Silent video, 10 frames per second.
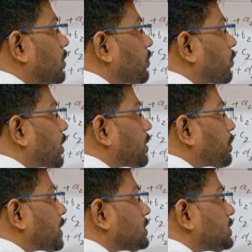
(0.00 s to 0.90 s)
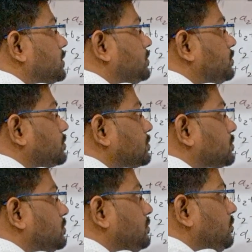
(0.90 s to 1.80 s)
1 plus
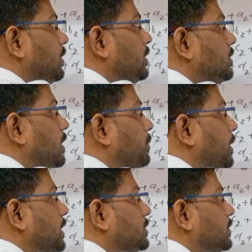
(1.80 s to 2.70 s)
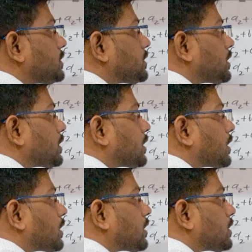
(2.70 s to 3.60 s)
3 minus 1c,
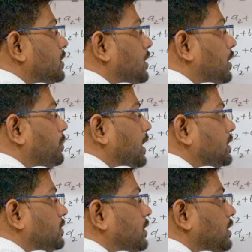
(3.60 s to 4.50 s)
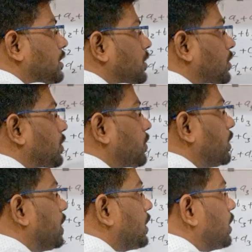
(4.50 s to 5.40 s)
3 minus 1.
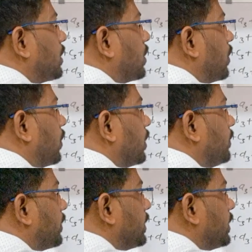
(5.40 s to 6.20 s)
Okay, or if